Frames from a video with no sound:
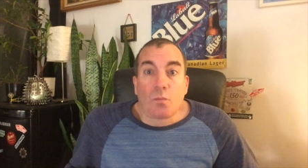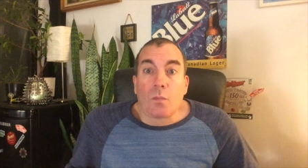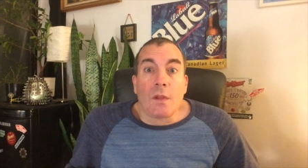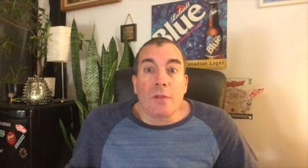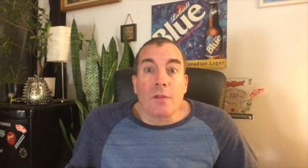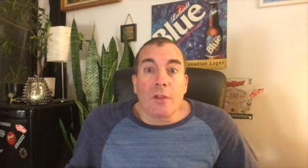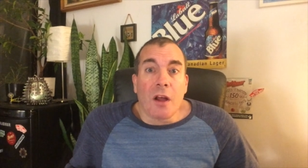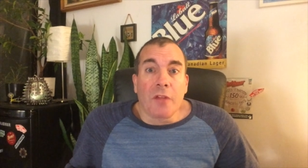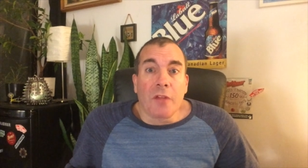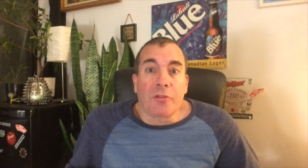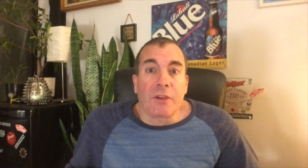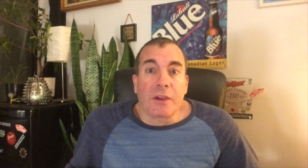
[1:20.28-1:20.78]

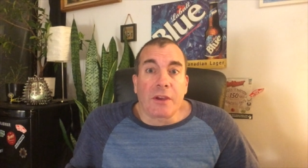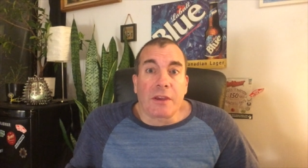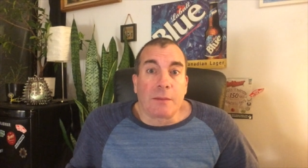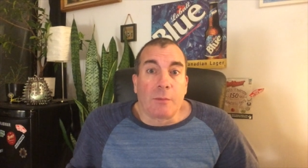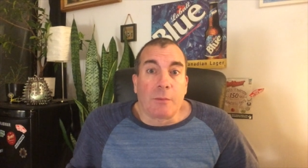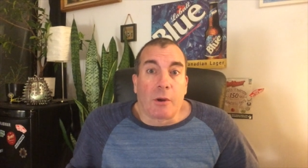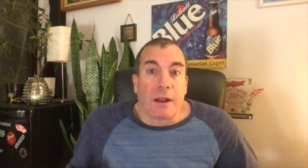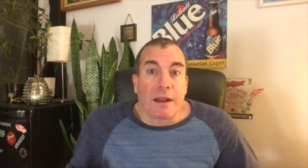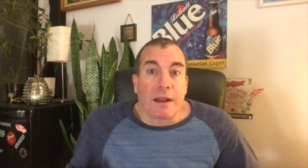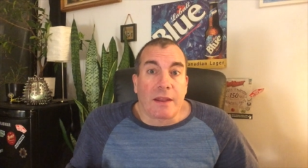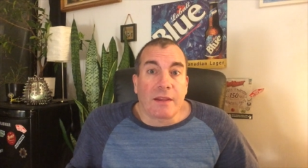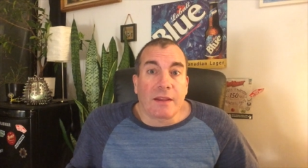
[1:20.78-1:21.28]
not thinking
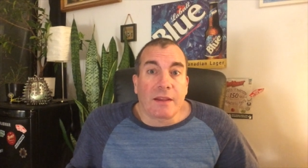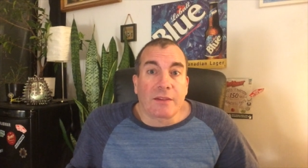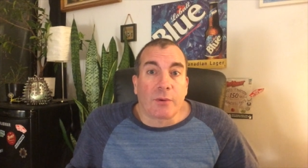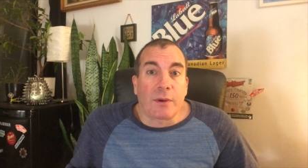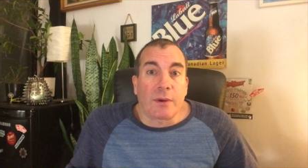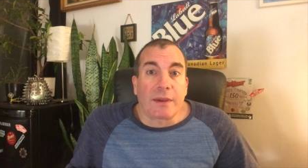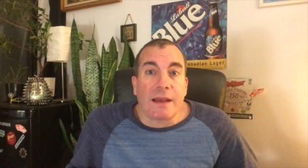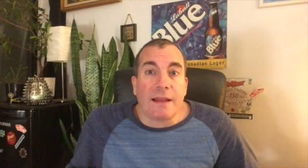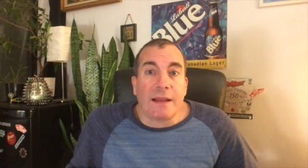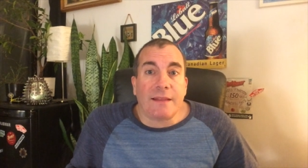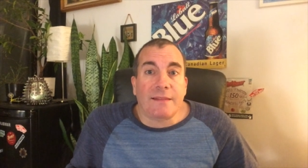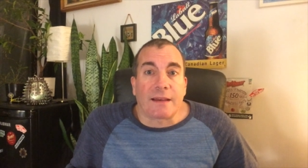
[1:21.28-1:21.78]
about anything. So he
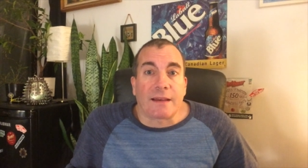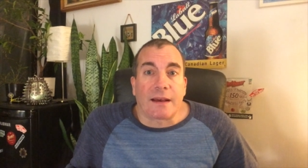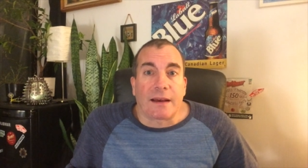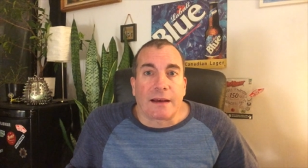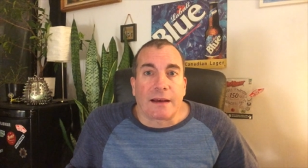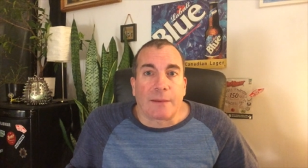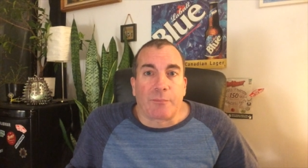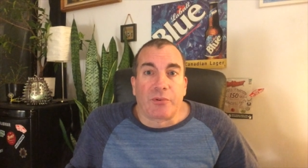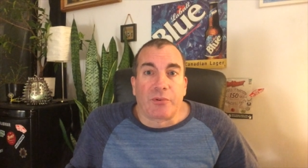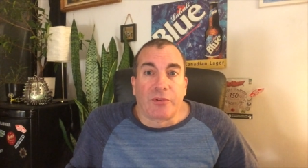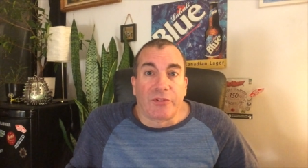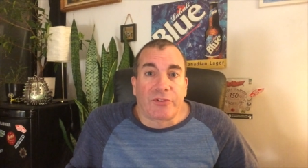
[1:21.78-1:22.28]
gets
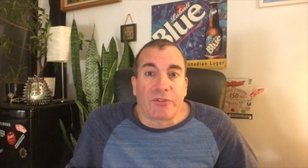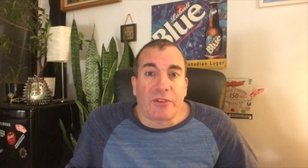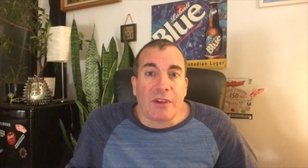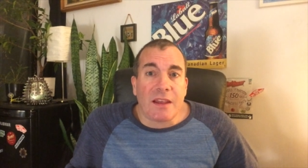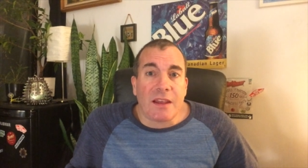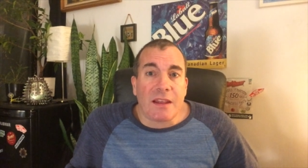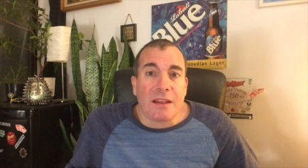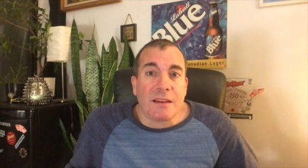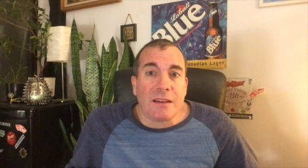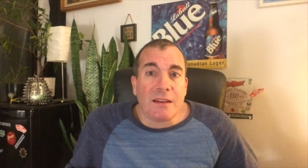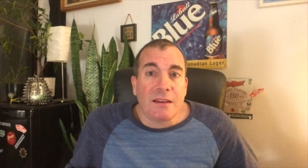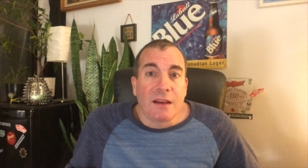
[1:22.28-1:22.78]
a
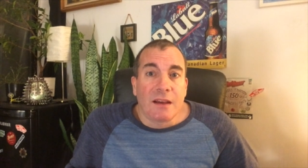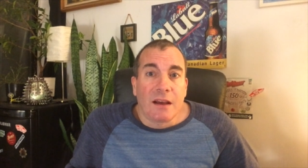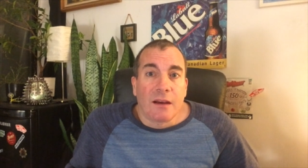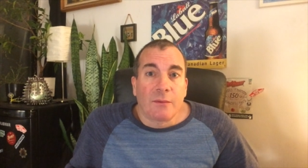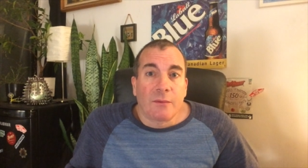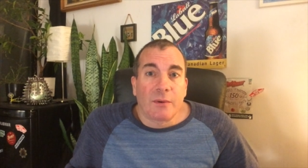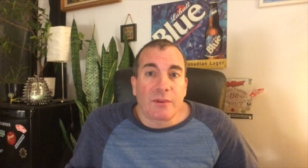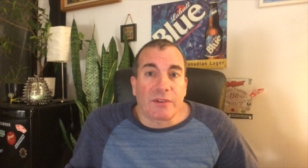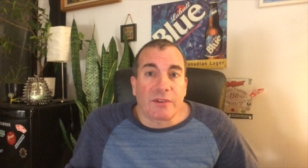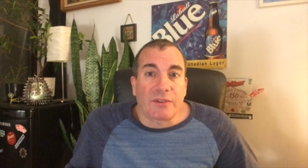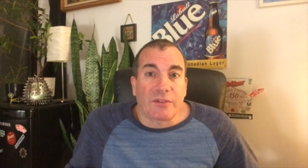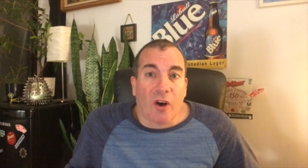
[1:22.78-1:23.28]
poutine,
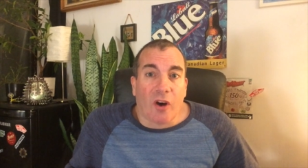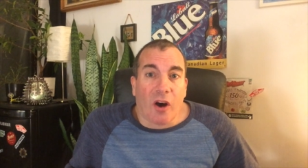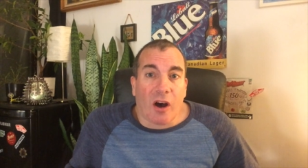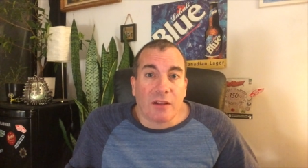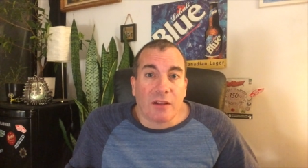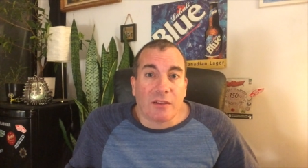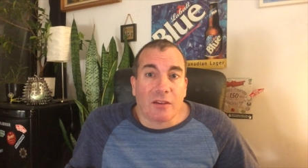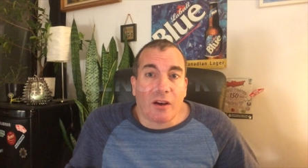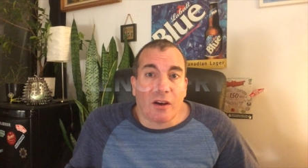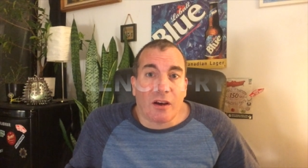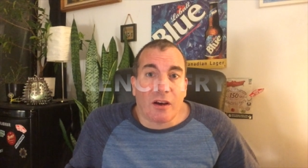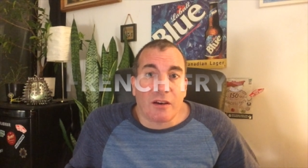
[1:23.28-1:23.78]
which is
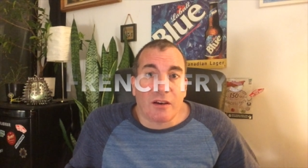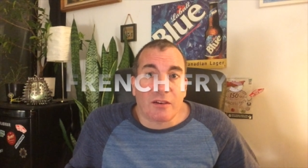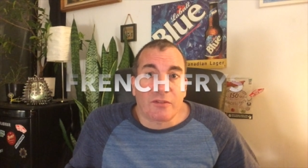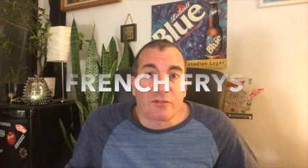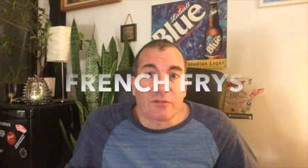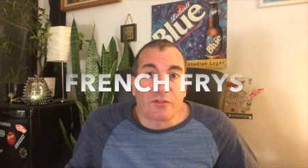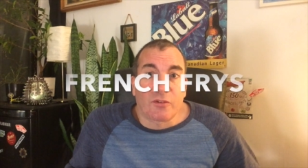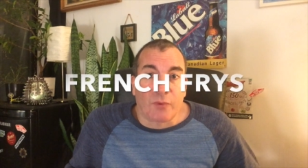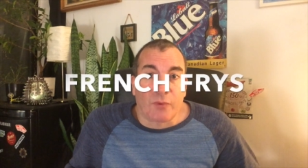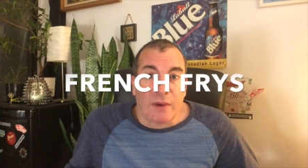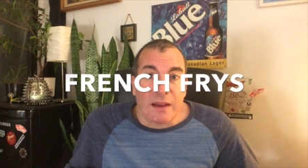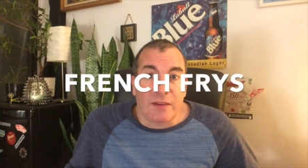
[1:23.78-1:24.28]
hot dogs,
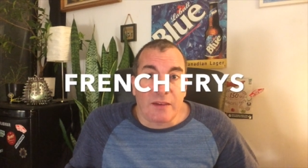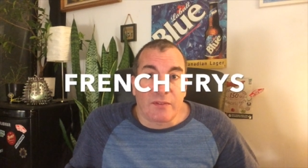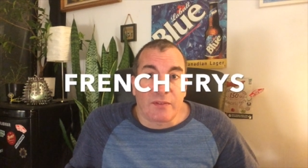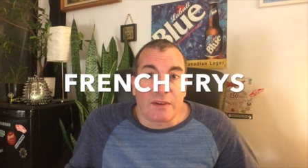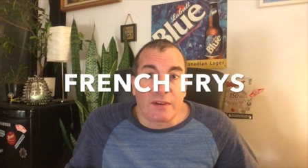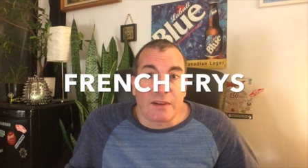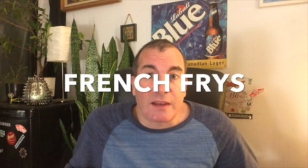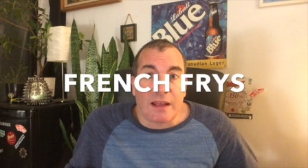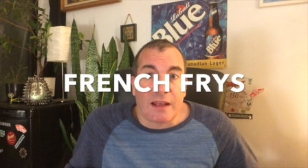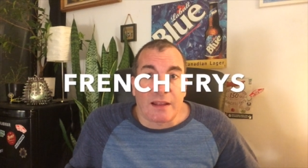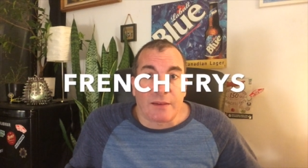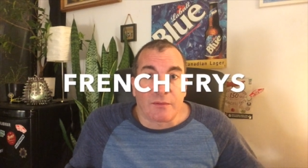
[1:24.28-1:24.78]

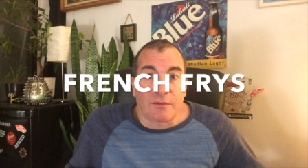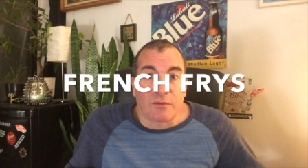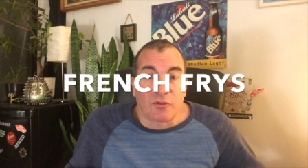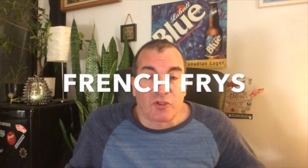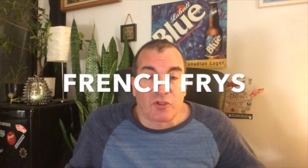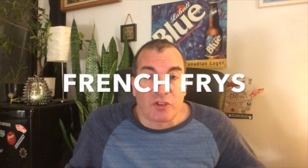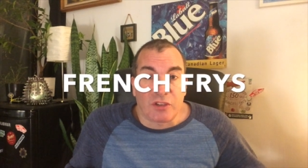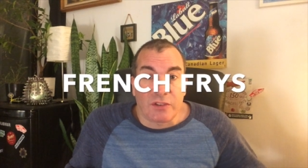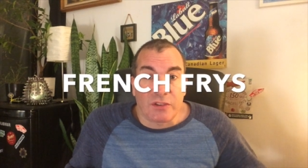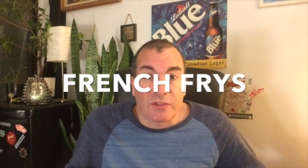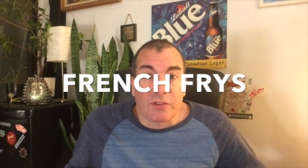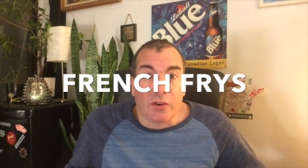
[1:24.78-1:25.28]
gravy, and
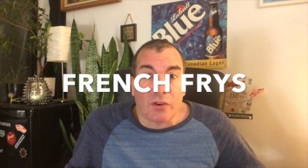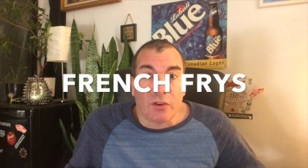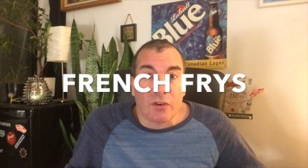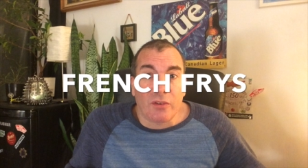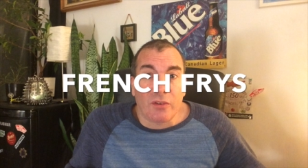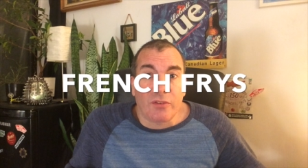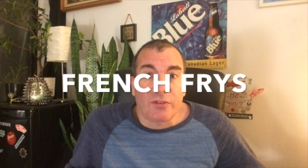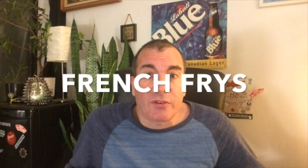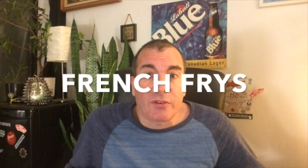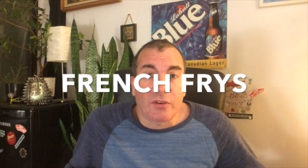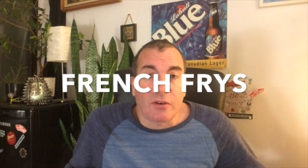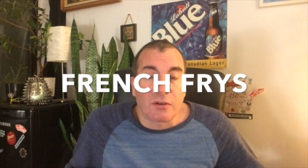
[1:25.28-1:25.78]
cheese
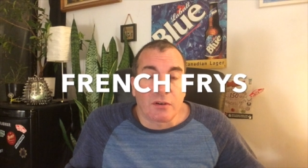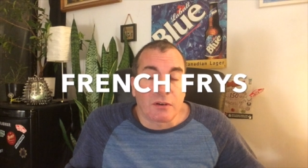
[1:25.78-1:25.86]
curds.